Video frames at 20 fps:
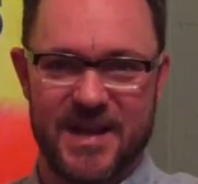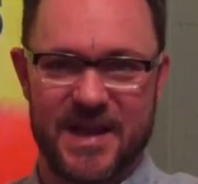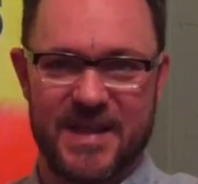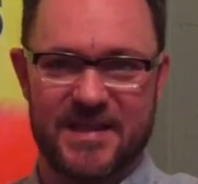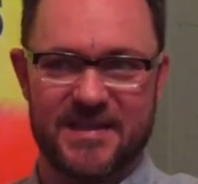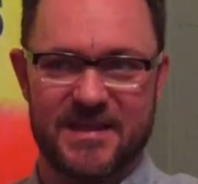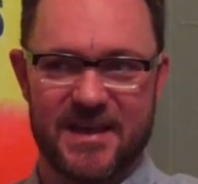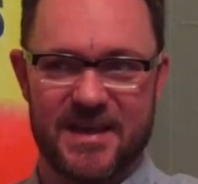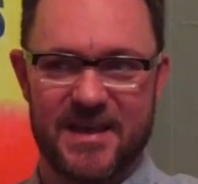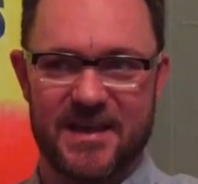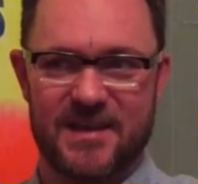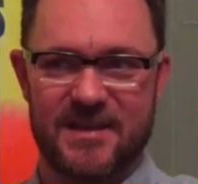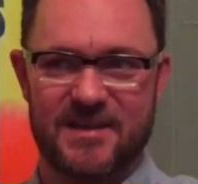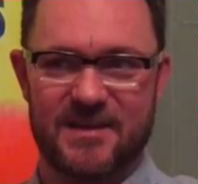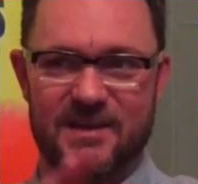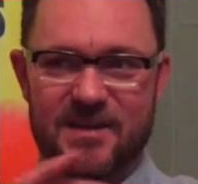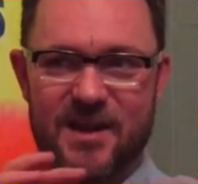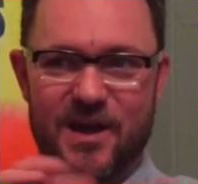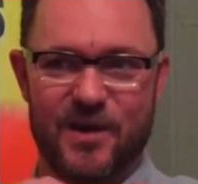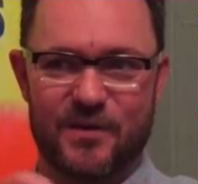and
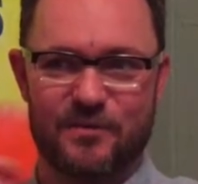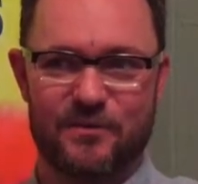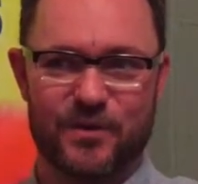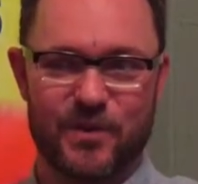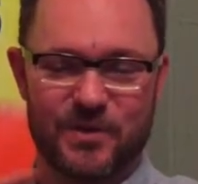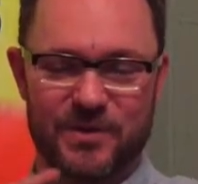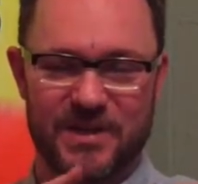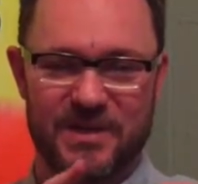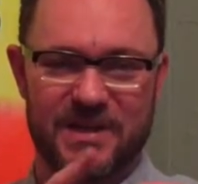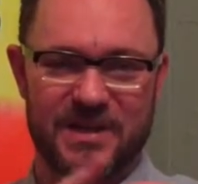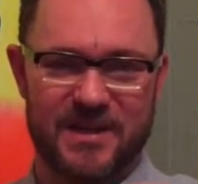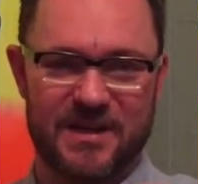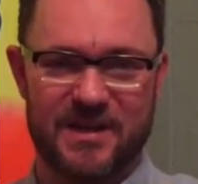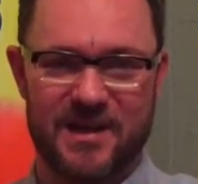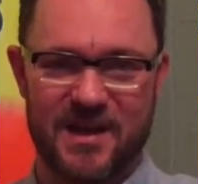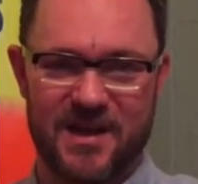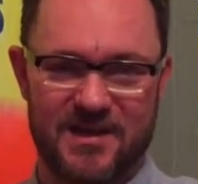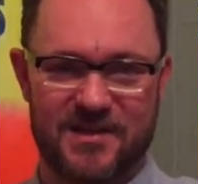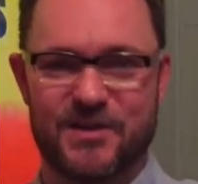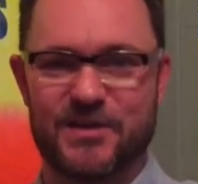then unfolded and
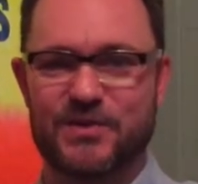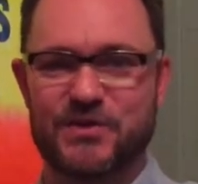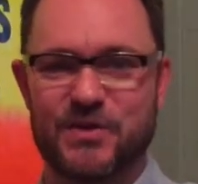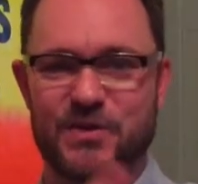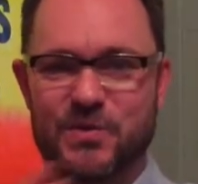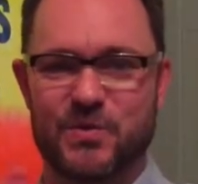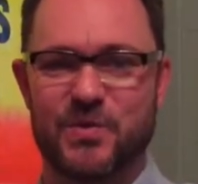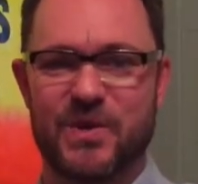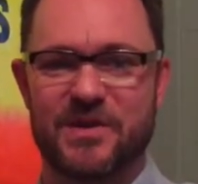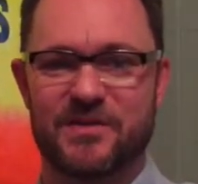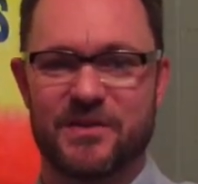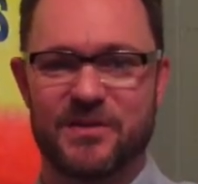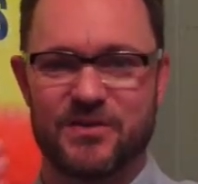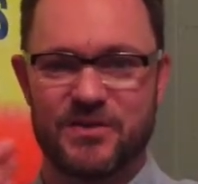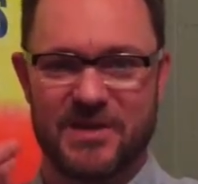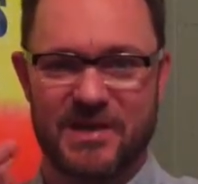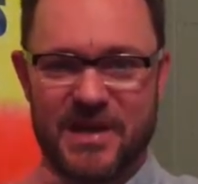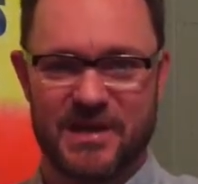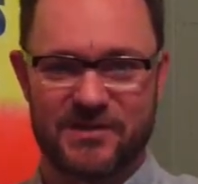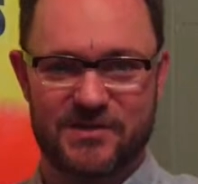cut in a certain way that
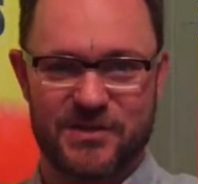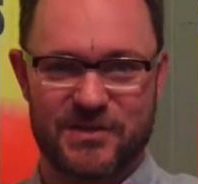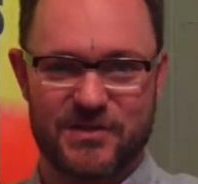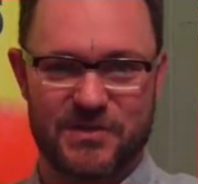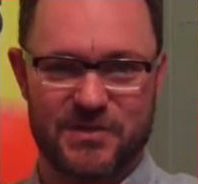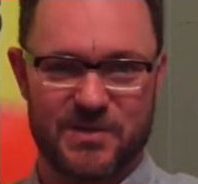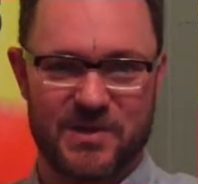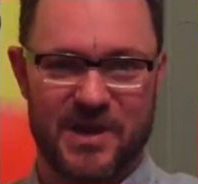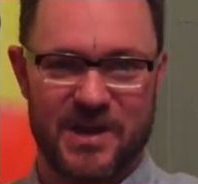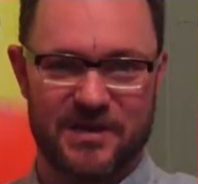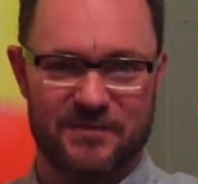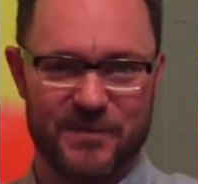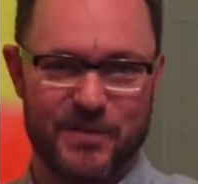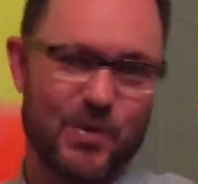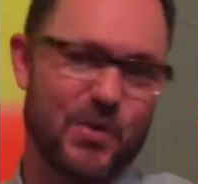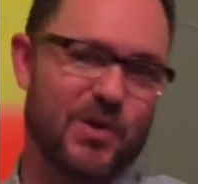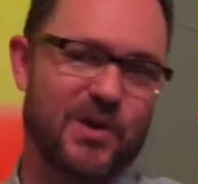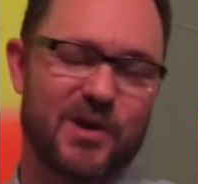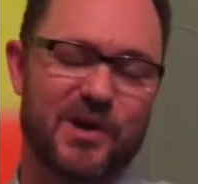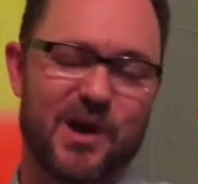you can actually do a kind of an
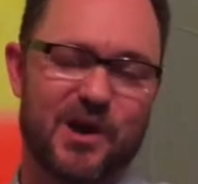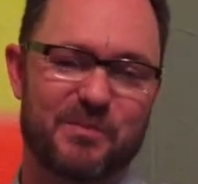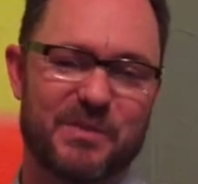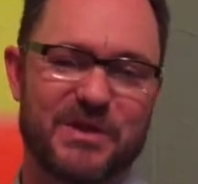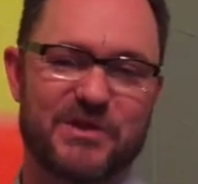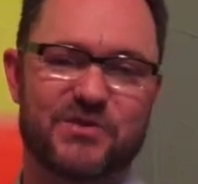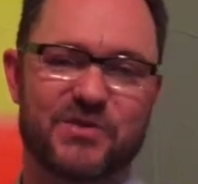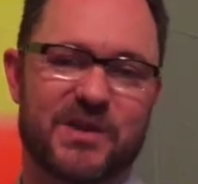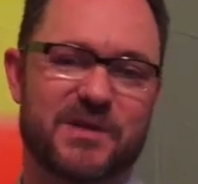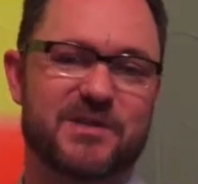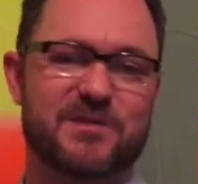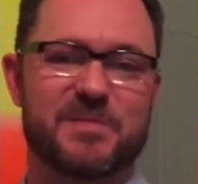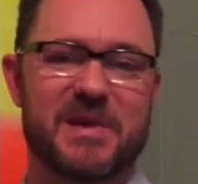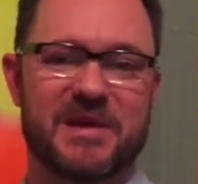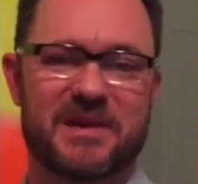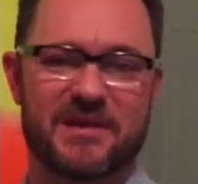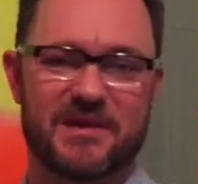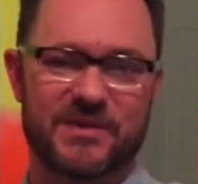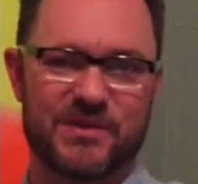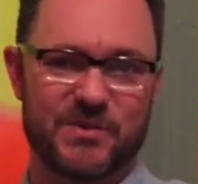origami trick to
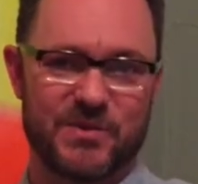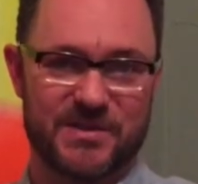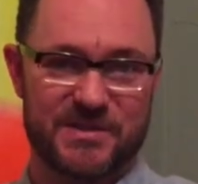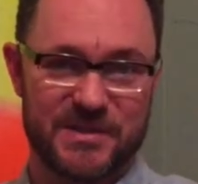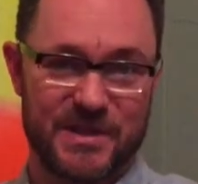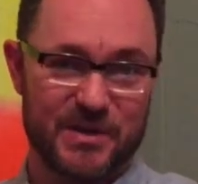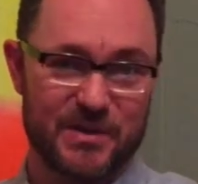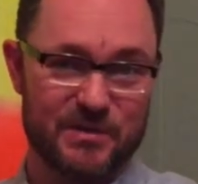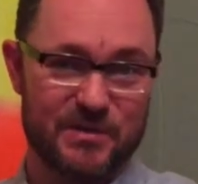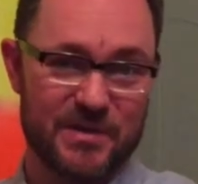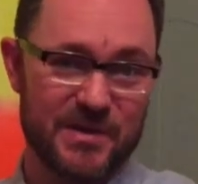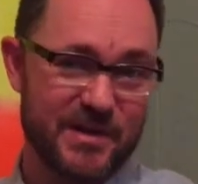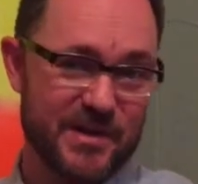make it into a single,